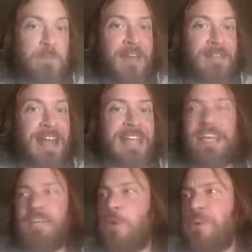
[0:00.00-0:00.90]
that,
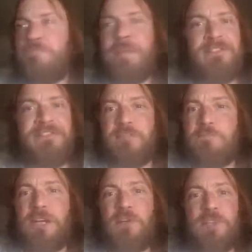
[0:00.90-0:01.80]
again, would have been
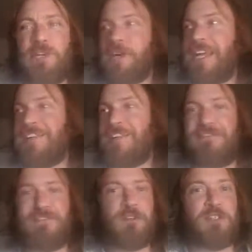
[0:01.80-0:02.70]
familiar in the
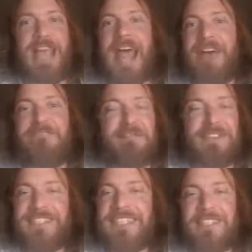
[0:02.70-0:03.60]
first half of the
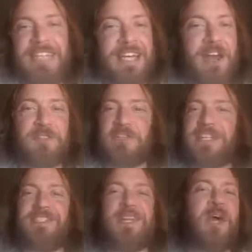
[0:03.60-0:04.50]

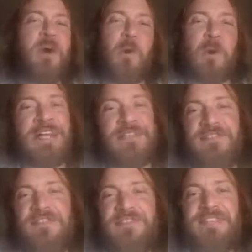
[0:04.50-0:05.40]
1600s or in the
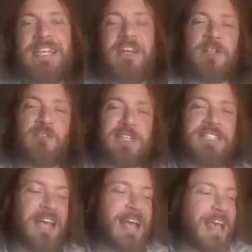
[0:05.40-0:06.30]

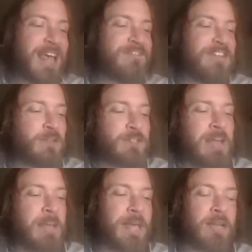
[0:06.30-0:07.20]
1500s. It feels
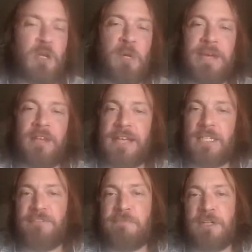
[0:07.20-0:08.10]
maybe a little bit
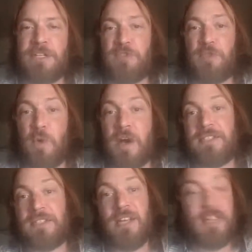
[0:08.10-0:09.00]
less familiar to
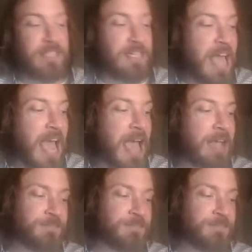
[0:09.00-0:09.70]
us today.